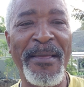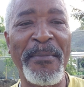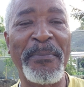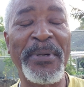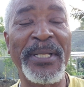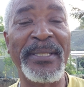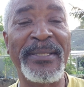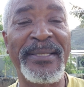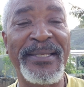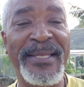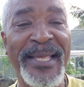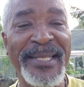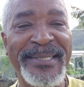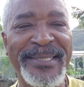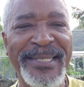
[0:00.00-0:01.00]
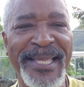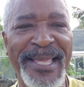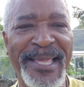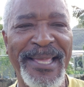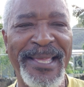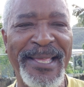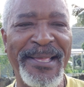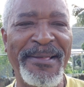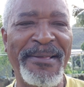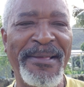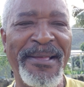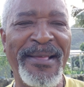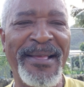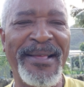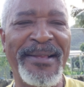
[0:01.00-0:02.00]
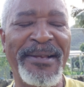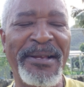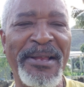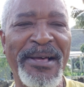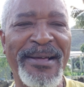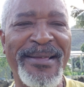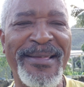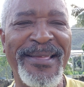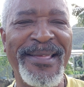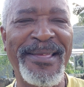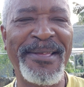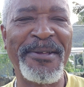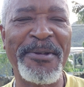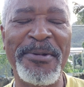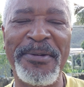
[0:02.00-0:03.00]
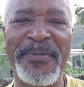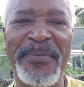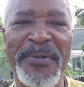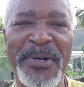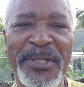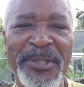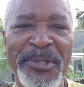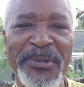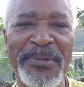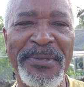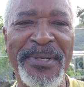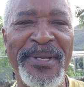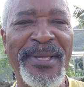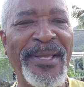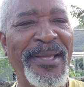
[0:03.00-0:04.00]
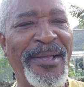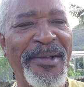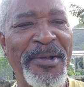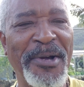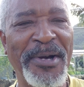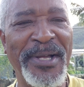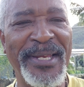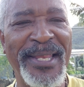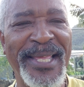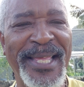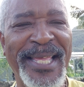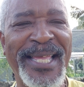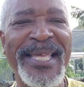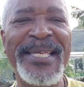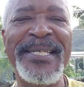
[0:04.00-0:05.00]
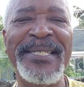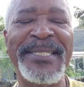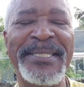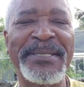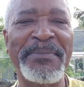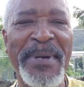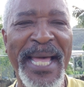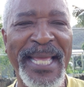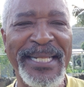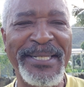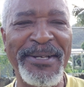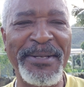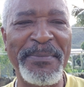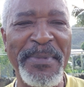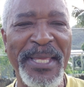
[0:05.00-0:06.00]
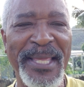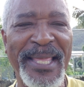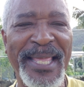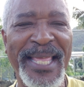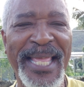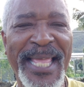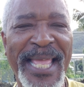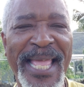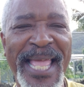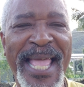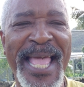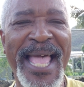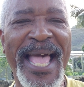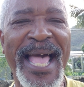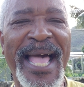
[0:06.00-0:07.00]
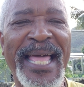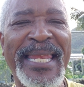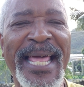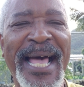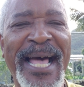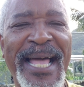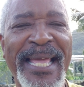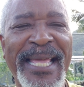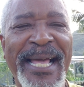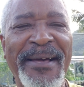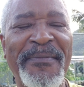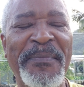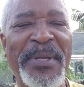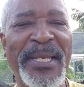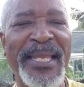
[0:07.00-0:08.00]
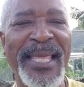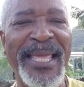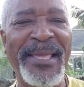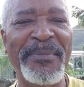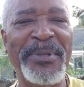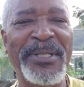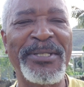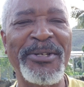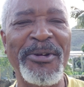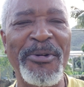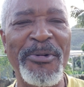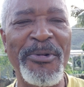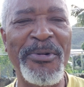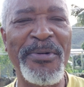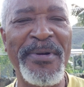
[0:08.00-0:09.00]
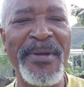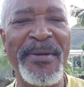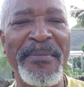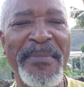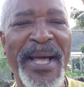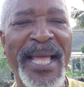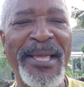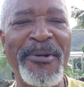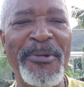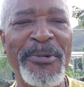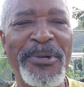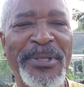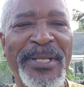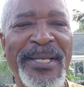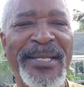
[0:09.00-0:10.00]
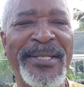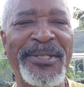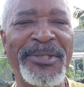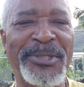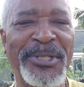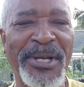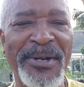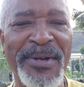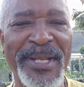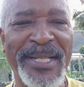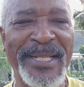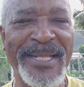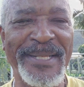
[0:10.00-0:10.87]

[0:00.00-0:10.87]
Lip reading: But this year, luck, good fortune, God smiled on me, and I have been able to grow my own sorrel.